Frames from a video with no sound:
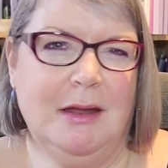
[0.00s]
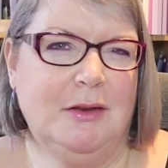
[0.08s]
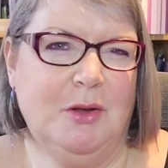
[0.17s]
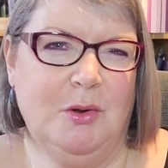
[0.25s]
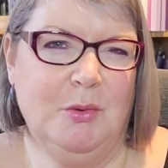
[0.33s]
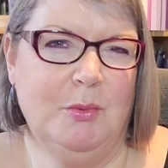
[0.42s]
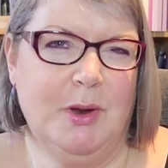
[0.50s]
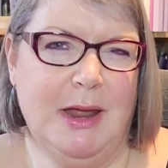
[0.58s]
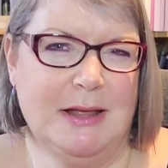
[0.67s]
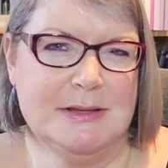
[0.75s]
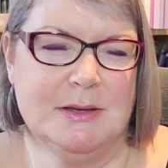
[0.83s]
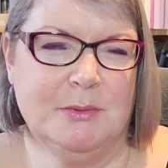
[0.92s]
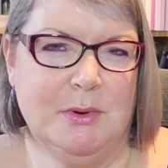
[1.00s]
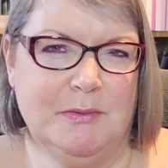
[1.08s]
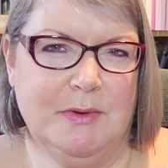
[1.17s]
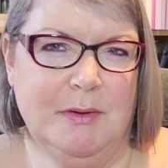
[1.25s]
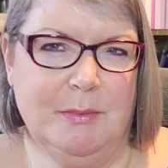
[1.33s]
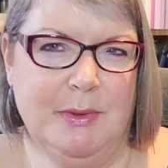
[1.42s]
I don't know what else I would have
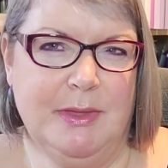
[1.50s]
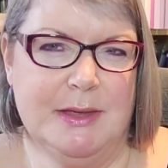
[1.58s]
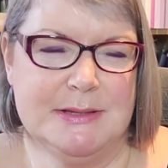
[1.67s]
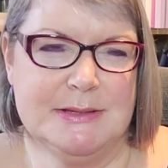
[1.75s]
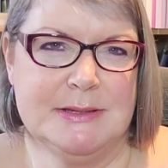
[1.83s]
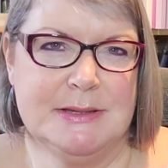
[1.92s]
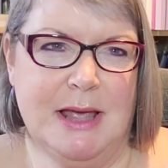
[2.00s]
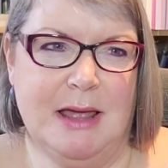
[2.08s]
done with this